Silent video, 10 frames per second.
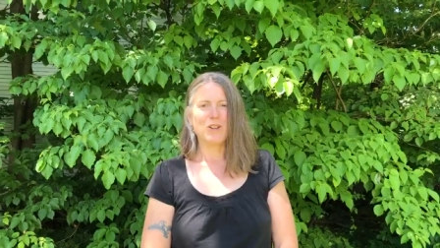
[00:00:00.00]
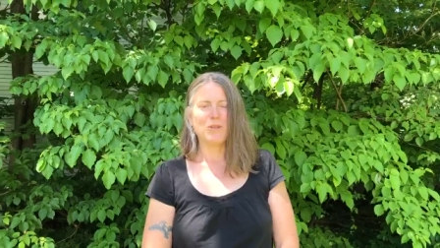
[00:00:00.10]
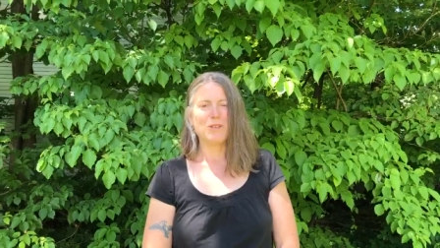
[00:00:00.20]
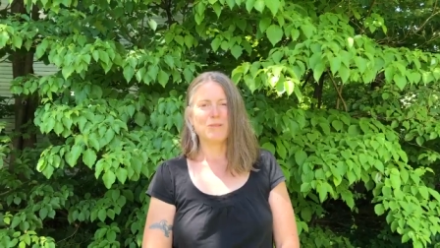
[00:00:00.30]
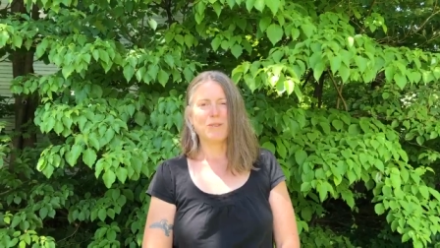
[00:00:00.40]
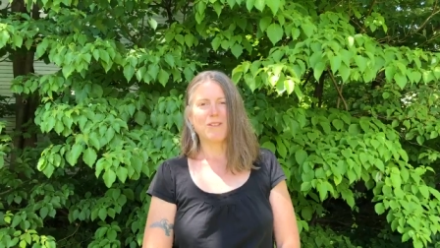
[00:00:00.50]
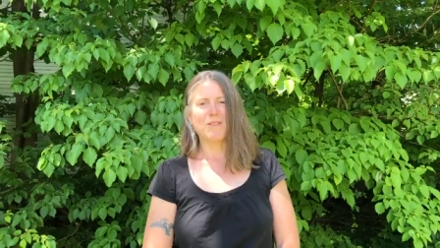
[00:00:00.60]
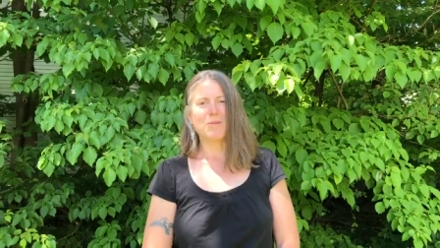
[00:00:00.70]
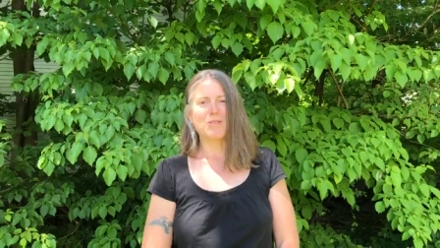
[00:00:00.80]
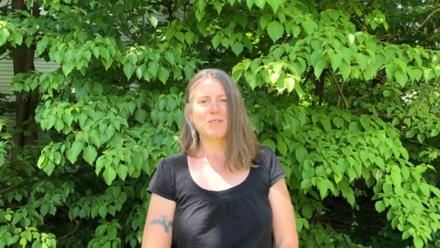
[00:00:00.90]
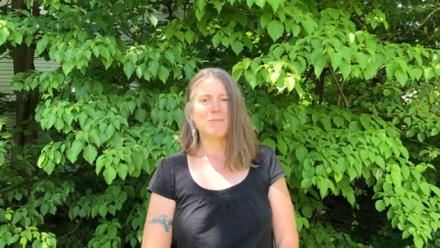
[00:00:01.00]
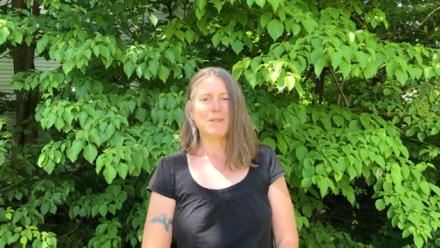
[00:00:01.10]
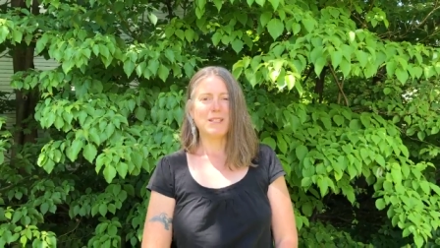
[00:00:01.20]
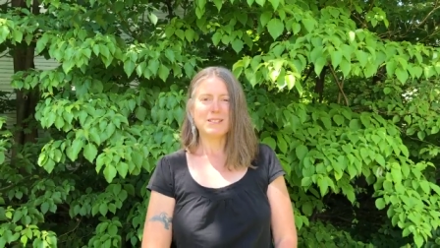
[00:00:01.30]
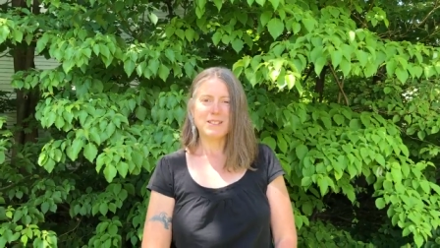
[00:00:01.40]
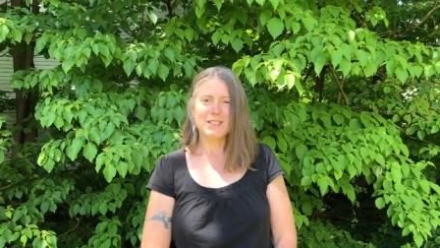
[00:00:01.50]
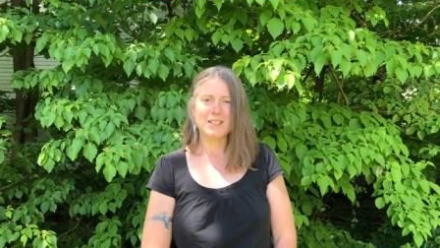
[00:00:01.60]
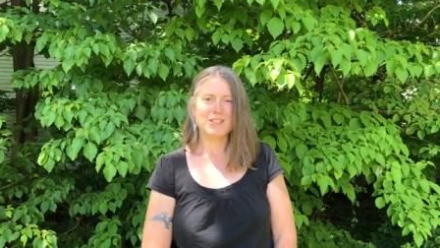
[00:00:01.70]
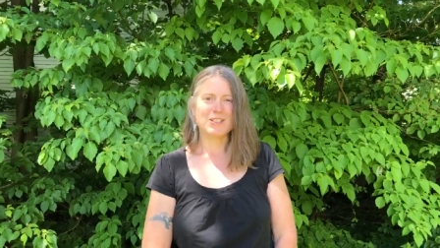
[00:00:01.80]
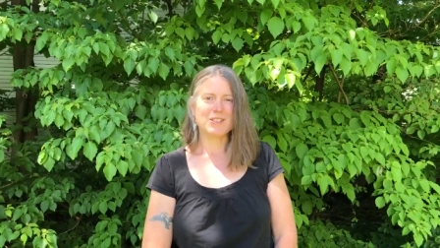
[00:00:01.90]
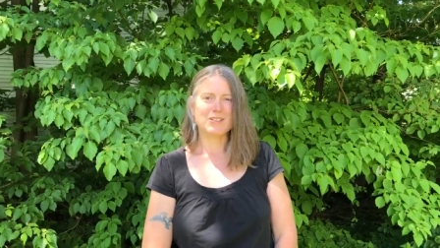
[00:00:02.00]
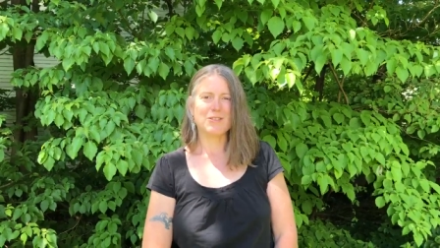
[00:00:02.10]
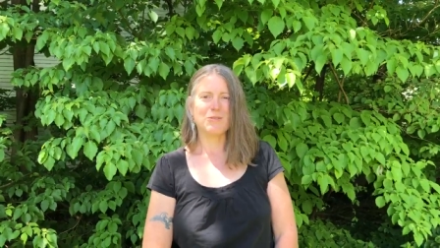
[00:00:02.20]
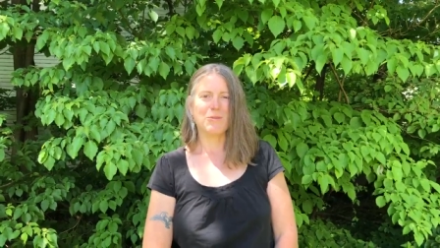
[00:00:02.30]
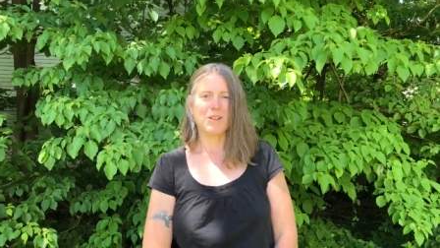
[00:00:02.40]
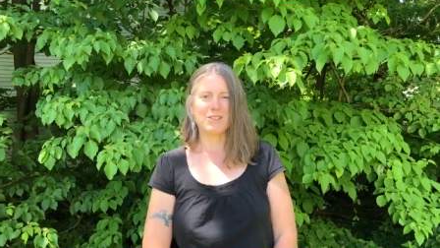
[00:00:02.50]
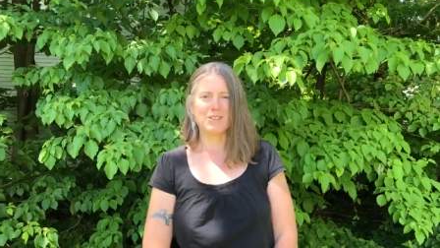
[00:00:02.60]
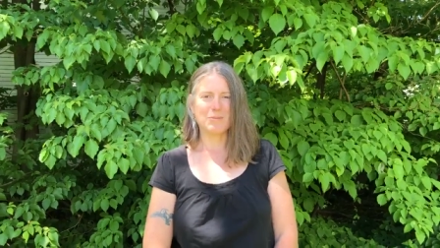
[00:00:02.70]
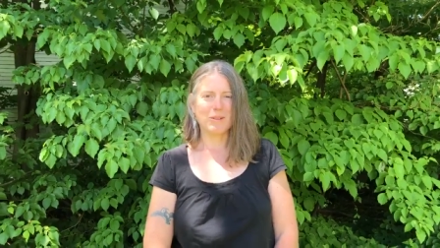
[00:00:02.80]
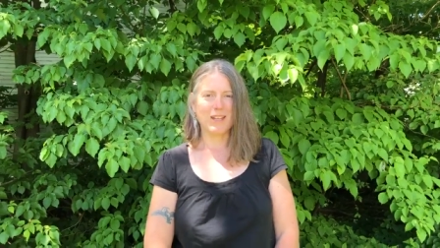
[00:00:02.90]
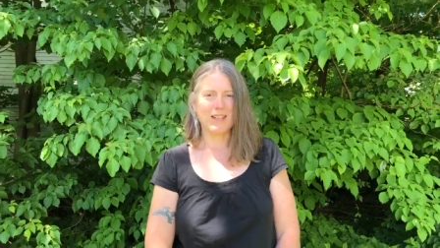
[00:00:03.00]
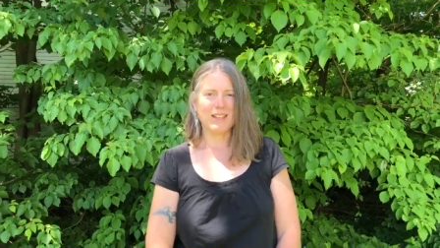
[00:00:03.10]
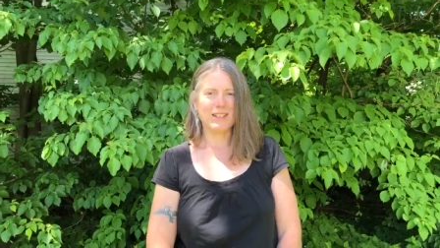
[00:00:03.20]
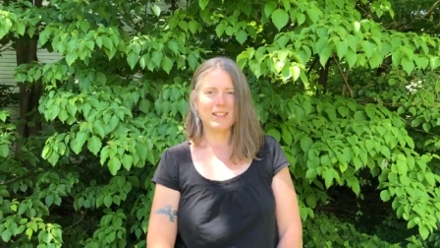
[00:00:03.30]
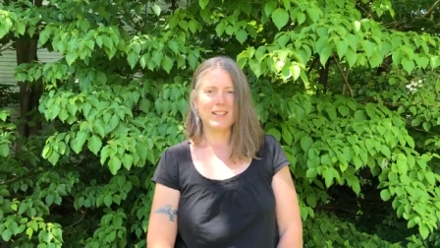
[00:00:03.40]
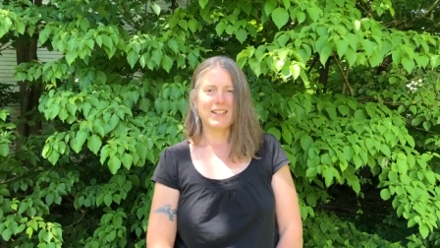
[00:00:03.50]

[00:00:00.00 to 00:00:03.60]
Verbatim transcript: who is one of the most amazing teachers who walks the planet.